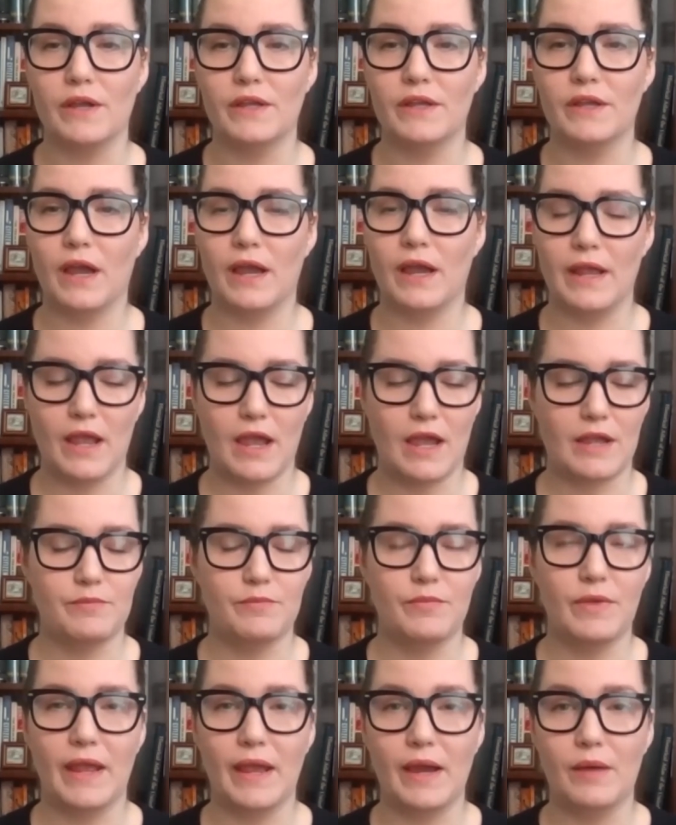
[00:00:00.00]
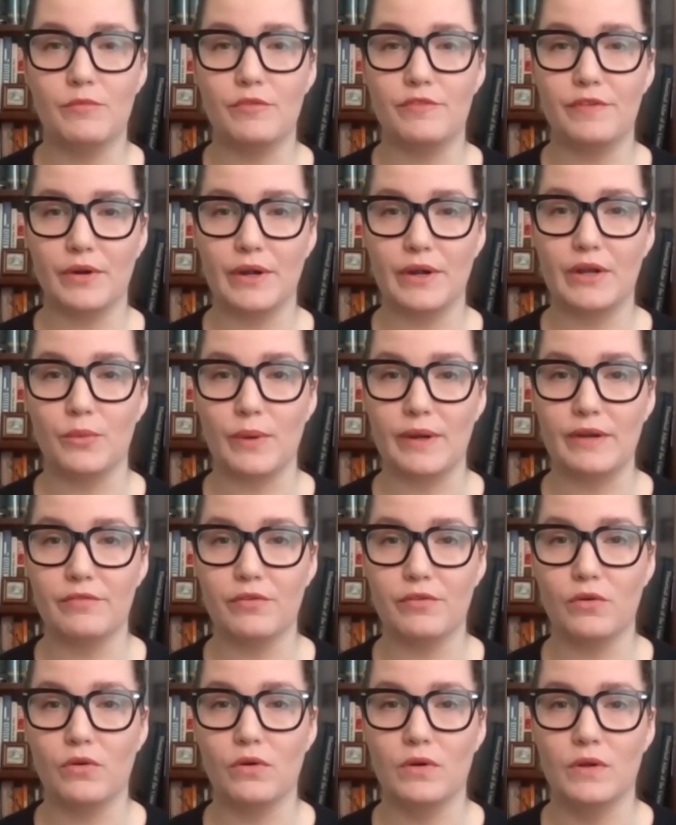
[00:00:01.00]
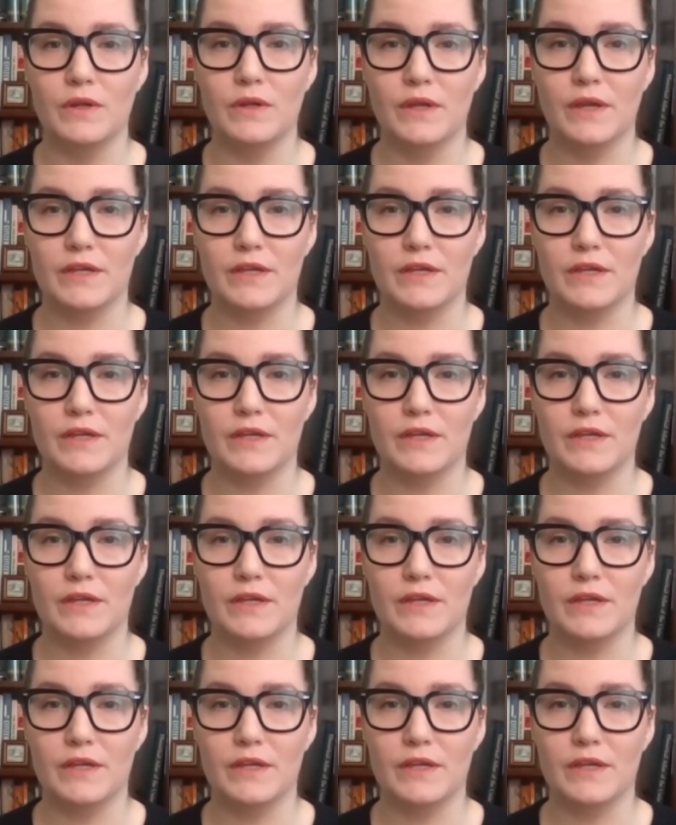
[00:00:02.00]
I am very grateful,